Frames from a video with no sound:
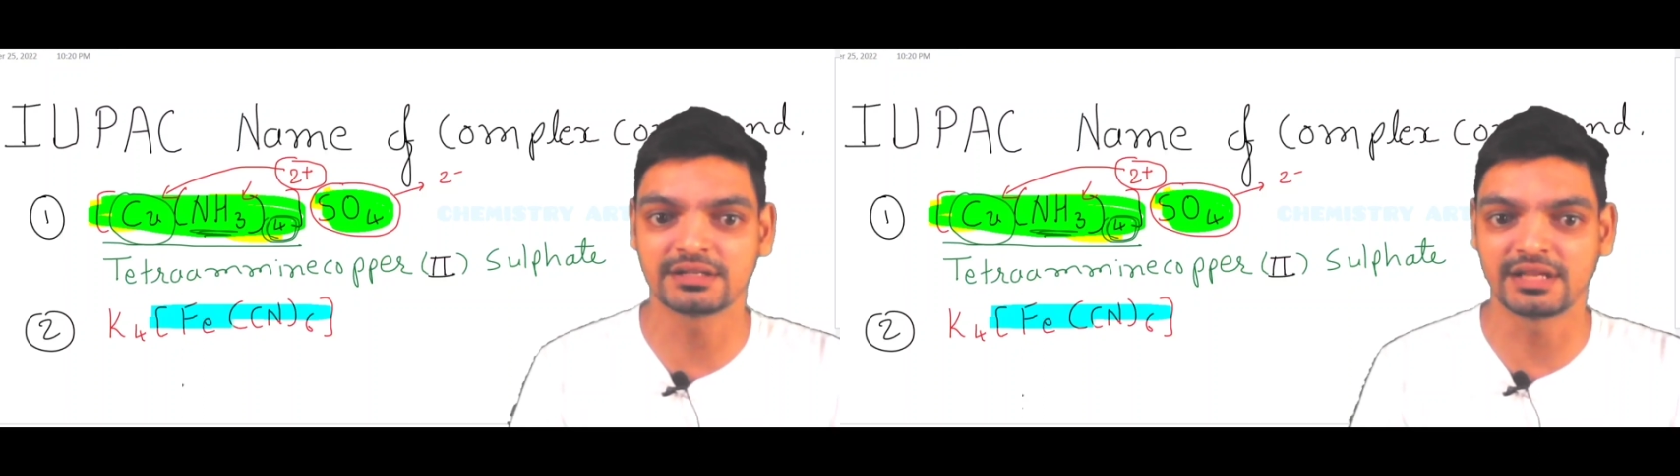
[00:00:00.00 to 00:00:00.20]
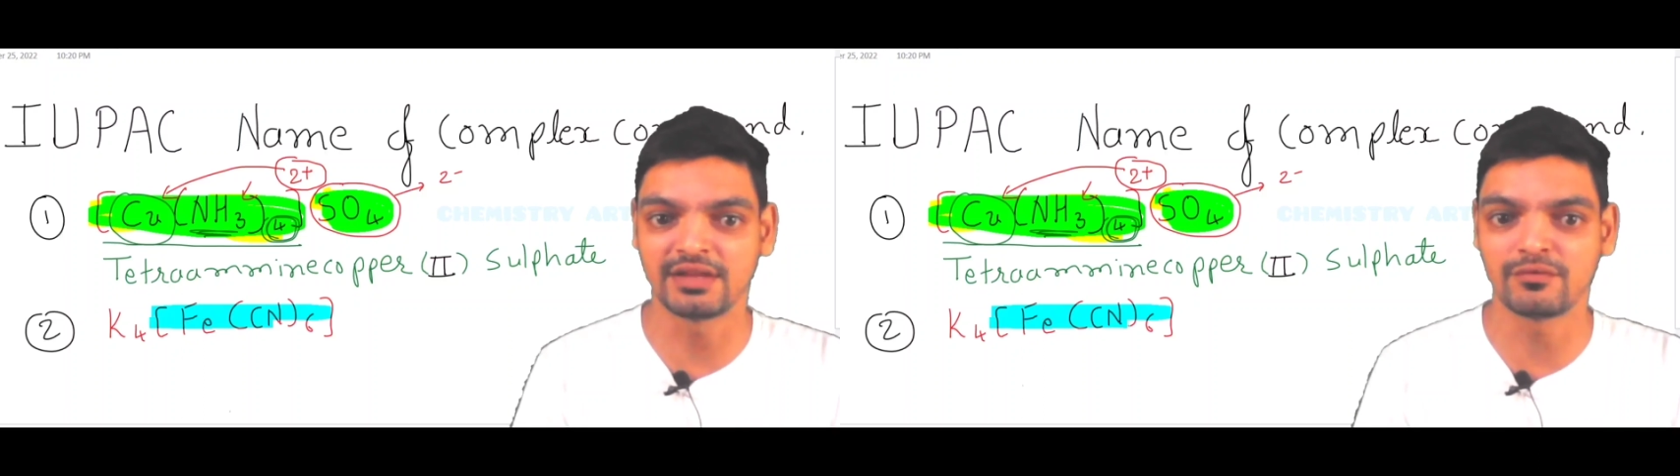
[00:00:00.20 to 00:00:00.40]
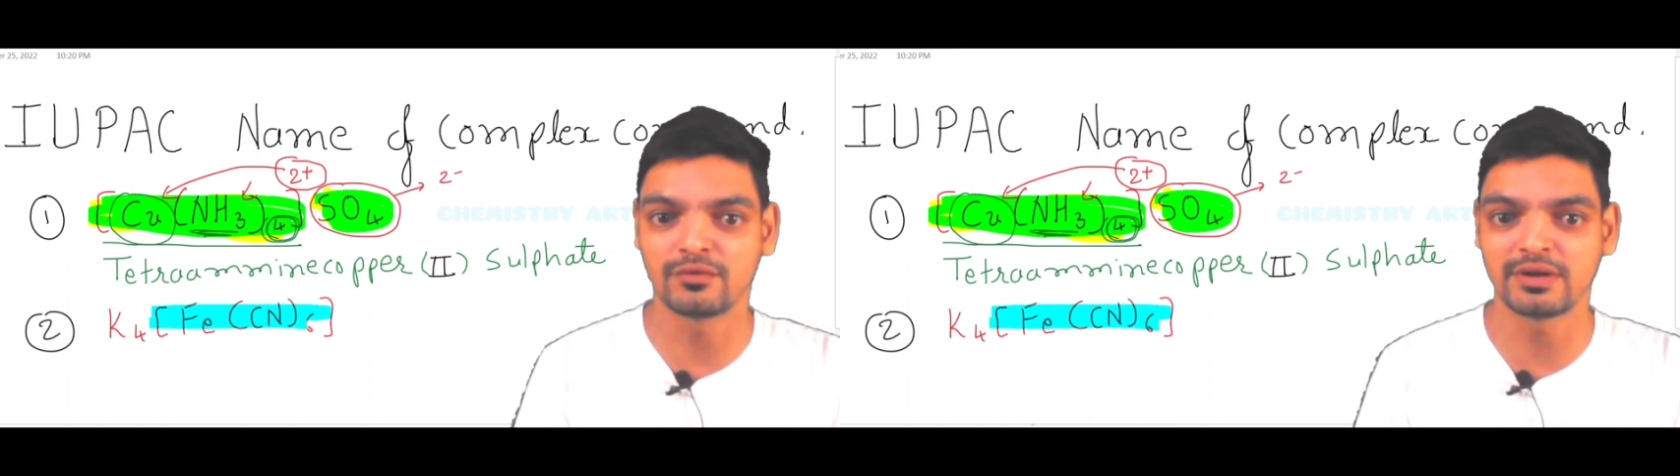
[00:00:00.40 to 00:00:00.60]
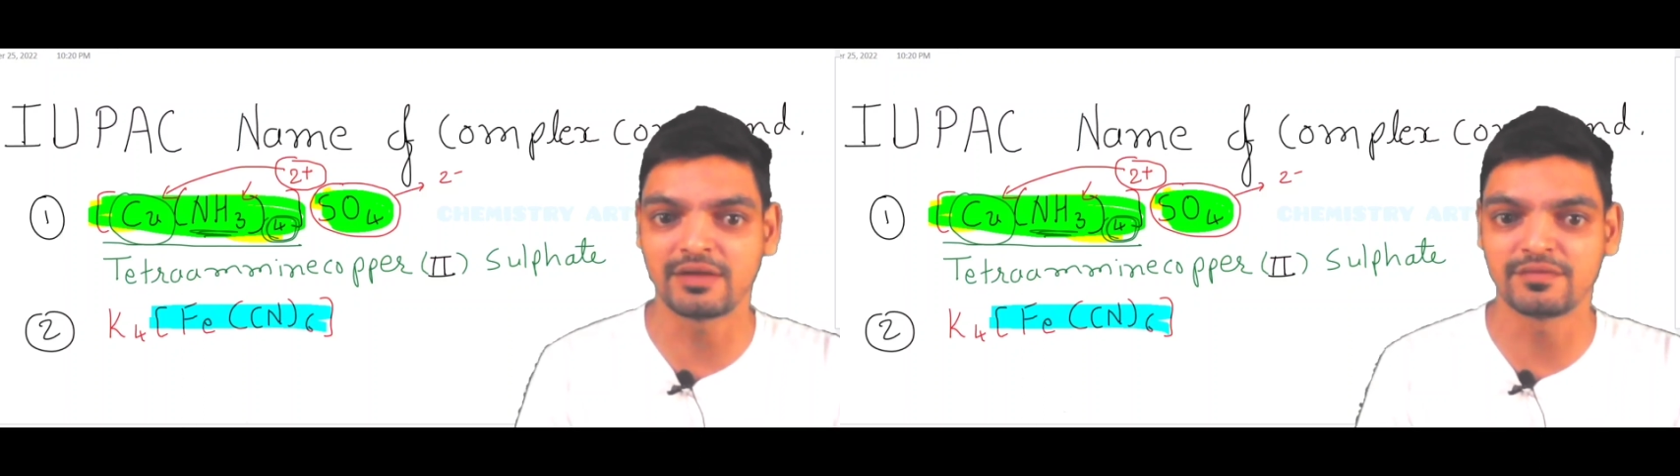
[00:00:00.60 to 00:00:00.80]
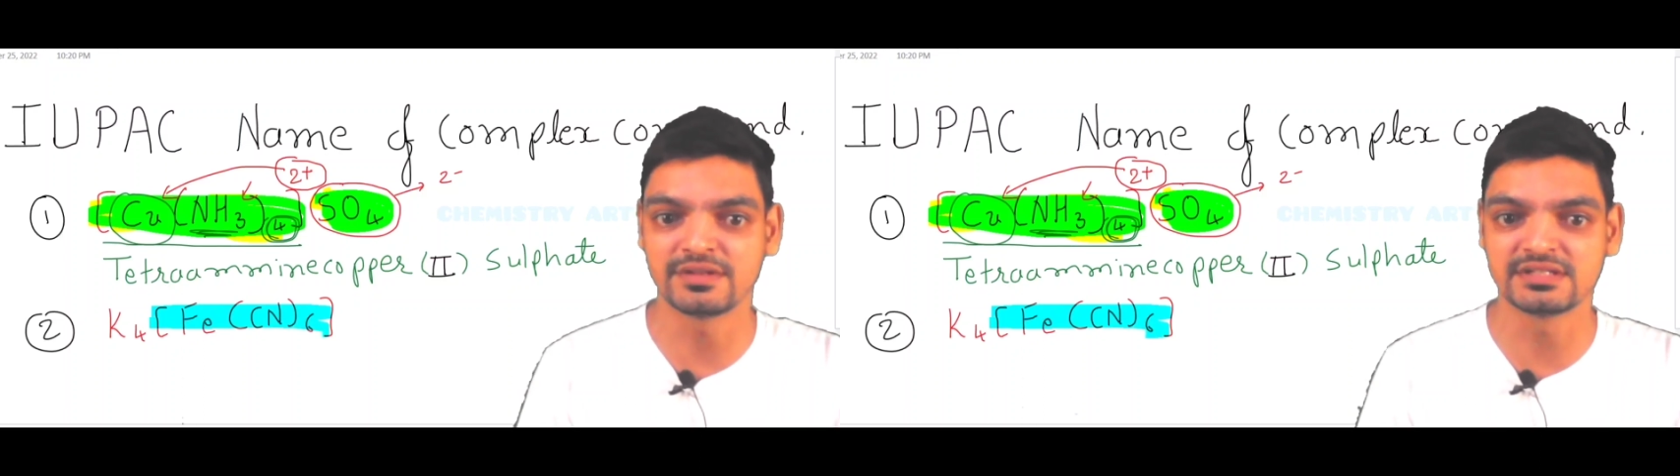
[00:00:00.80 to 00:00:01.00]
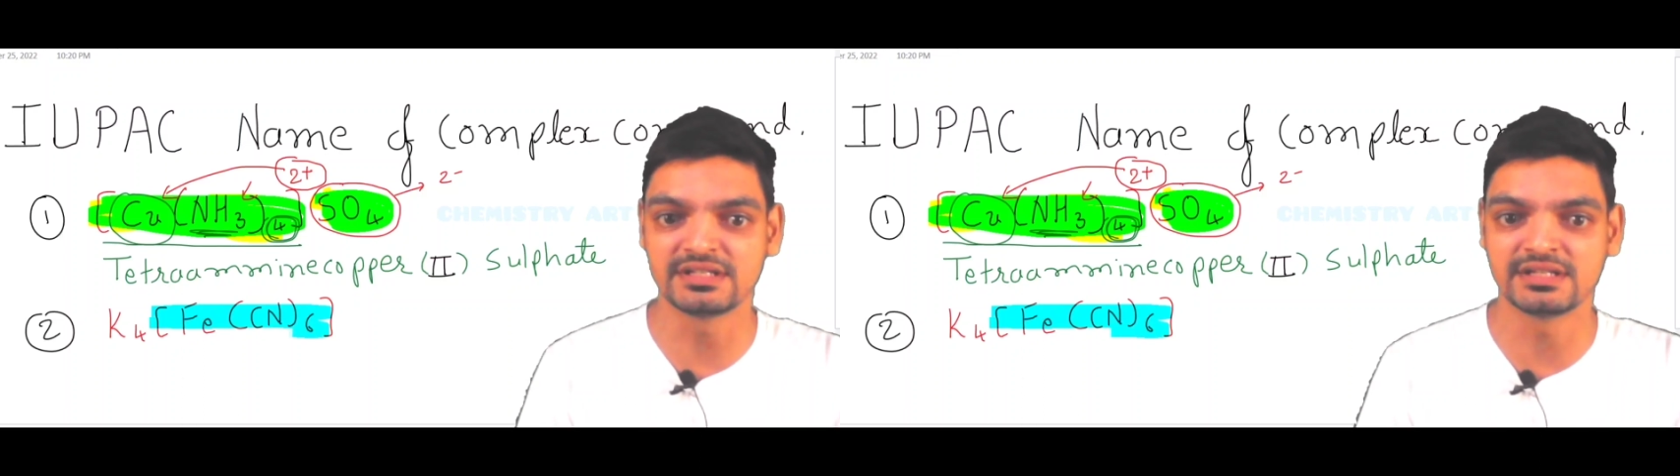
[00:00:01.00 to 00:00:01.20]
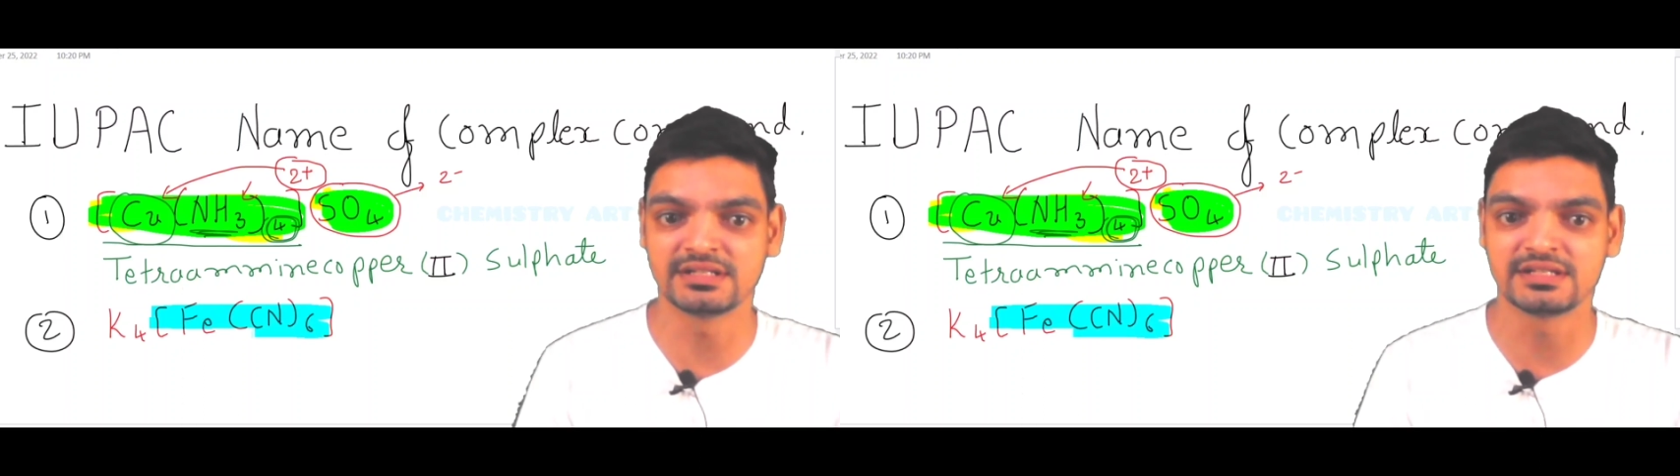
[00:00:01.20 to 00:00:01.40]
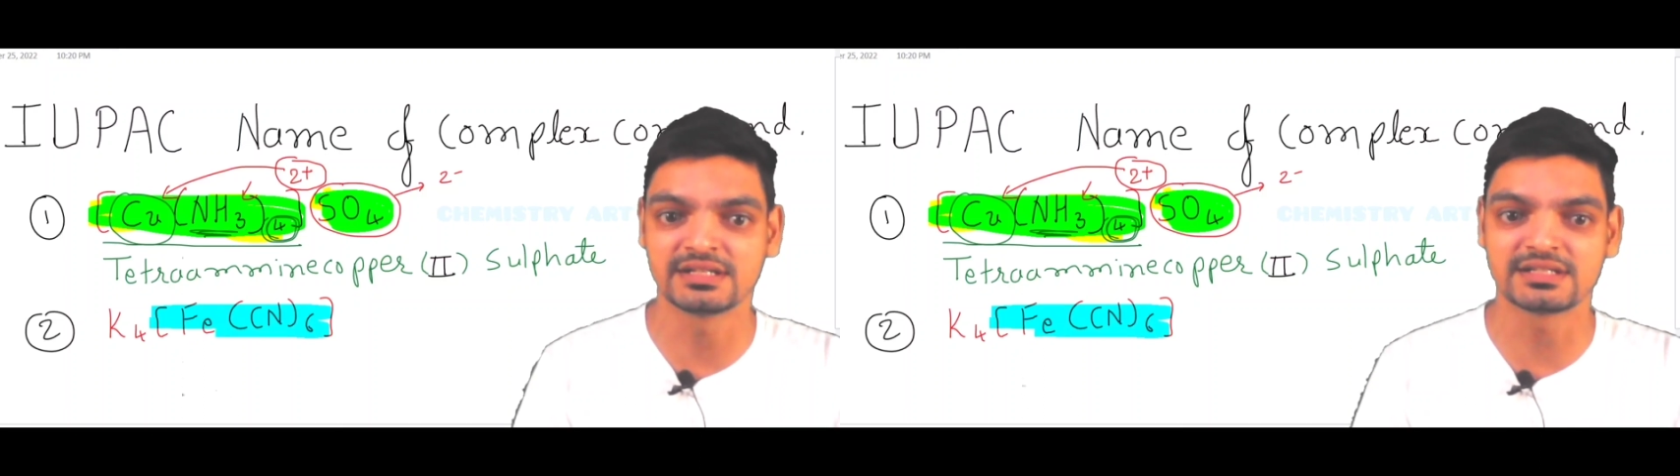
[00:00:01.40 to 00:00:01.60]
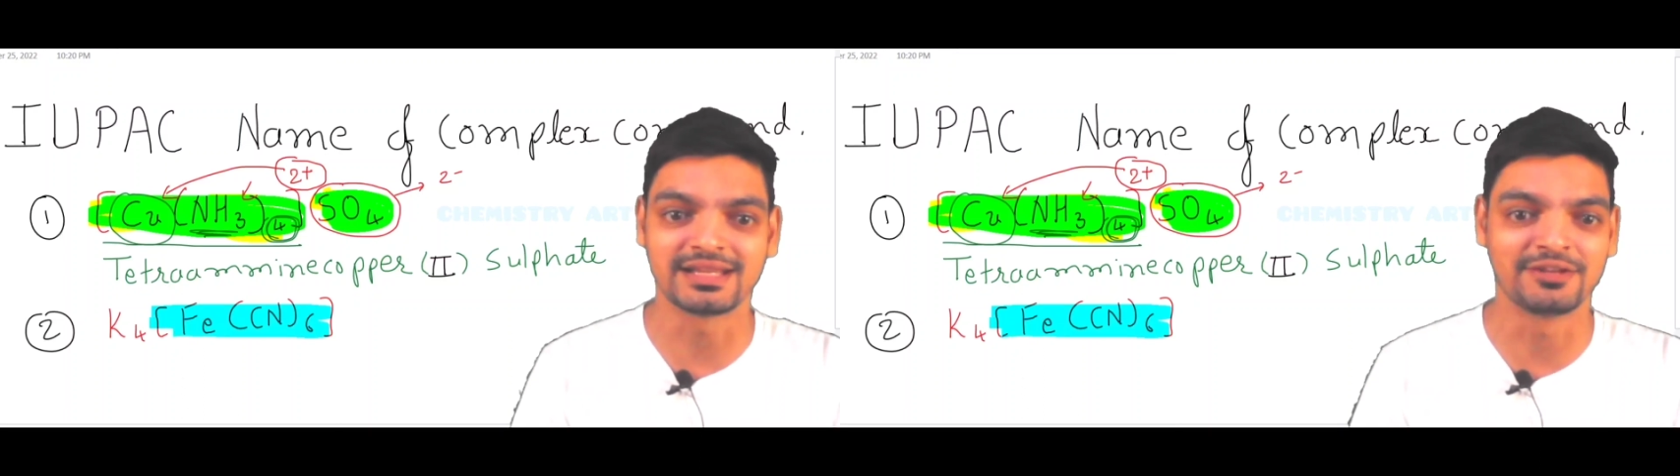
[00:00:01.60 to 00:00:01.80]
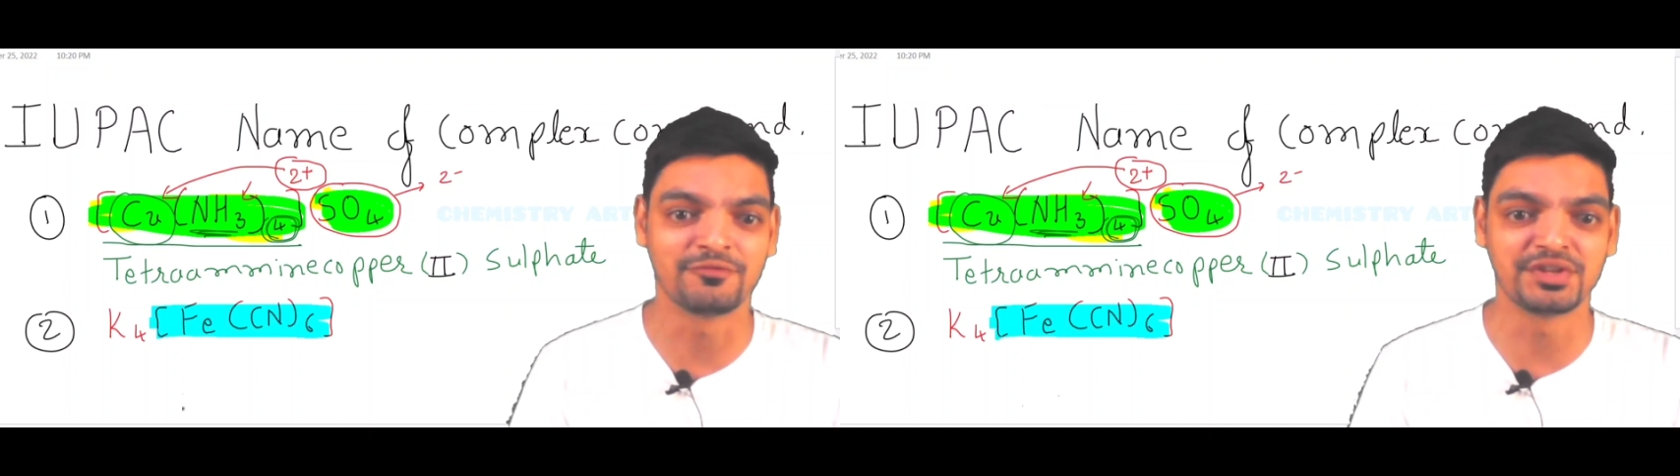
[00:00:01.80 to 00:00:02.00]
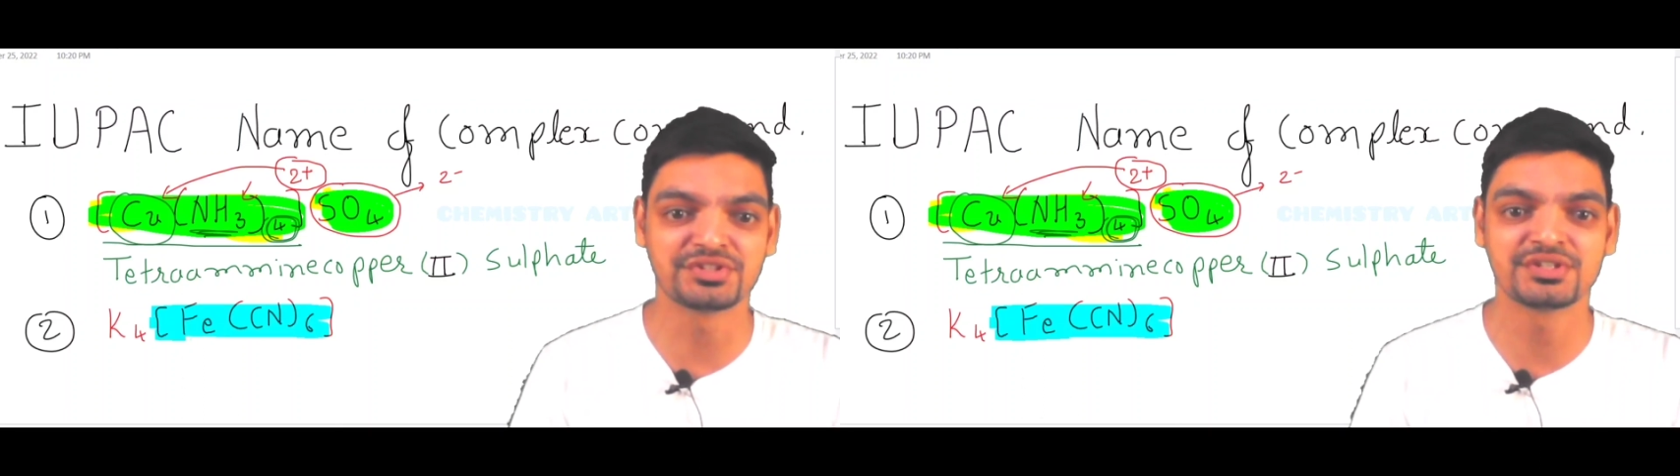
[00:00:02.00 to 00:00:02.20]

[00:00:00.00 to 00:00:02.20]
K4FeCN6, in which